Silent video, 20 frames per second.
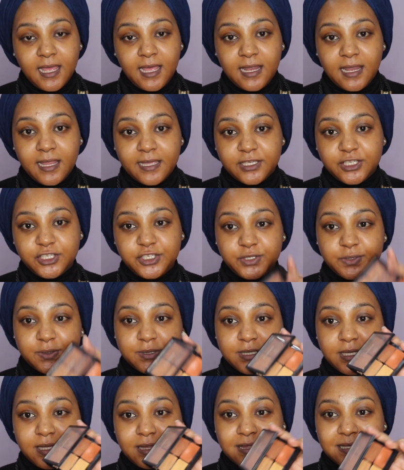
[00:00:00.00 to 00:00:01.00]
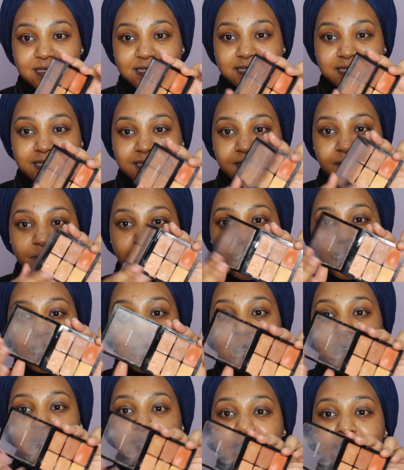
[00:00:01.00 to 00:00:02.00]
I like using this
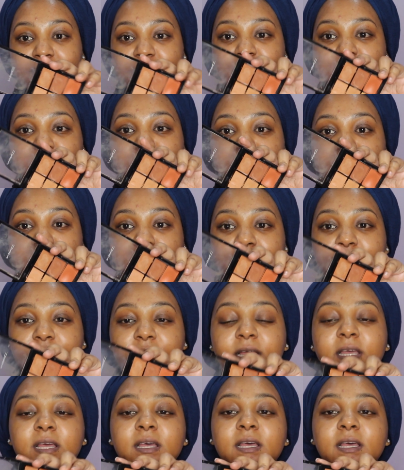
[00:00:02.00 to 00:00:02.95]
palette, especially